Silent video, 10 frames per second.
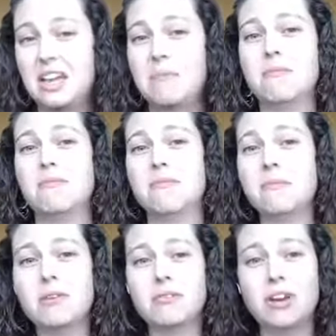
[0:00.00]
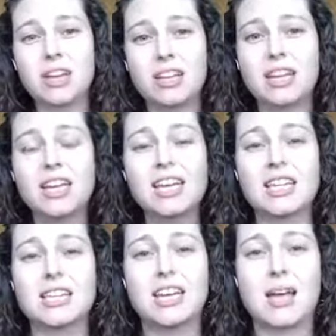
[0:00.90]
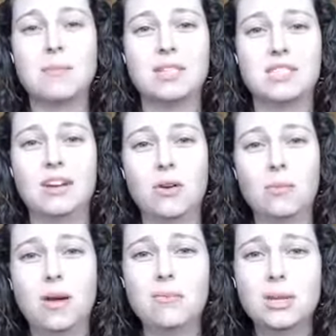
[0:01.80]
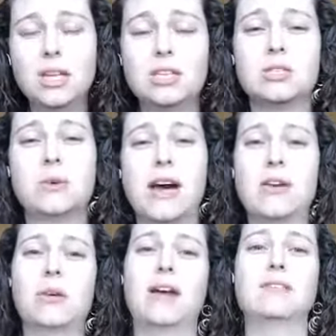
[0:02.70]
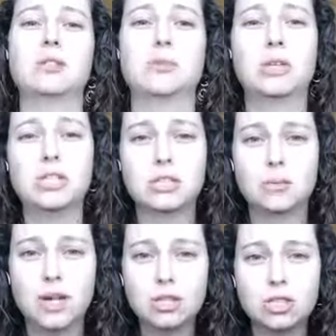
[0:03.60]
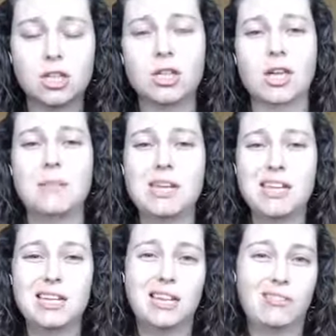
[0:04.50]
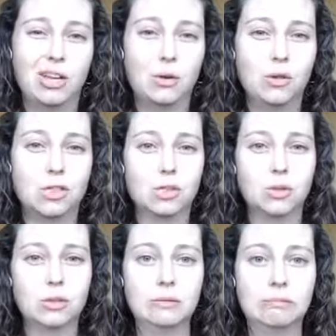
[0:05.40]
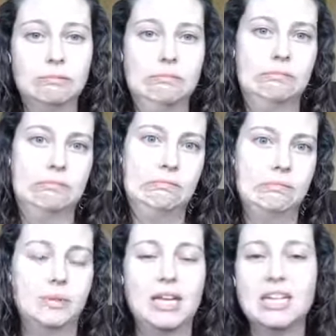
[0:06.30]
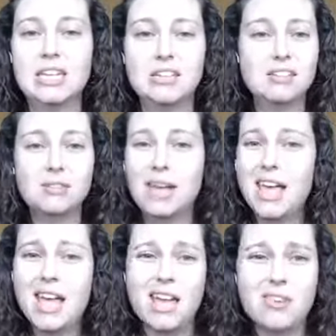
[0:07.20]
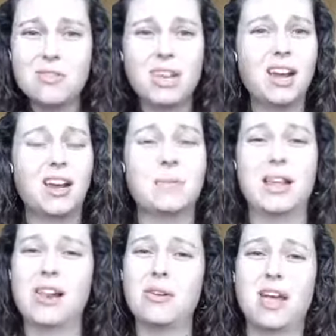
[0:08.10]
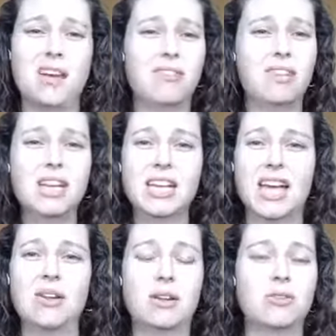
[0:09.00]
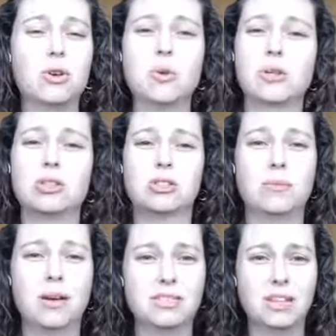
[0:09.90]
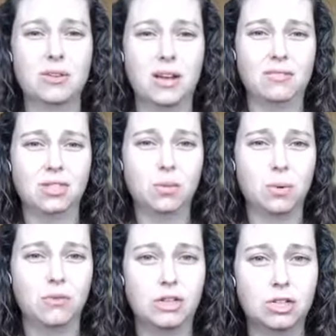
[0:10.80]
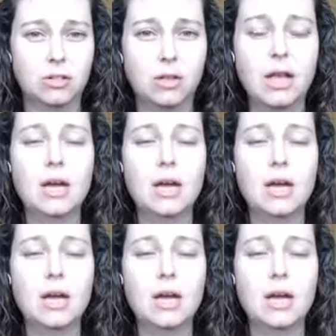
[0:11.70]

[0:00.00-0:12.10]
I'm very lucky in that I'm a stay-at-home mom, so I don't have to worry so much. I mean, if I go to the store, but I don't care. But I don't have coworkers or a boss. I don't have to look professional.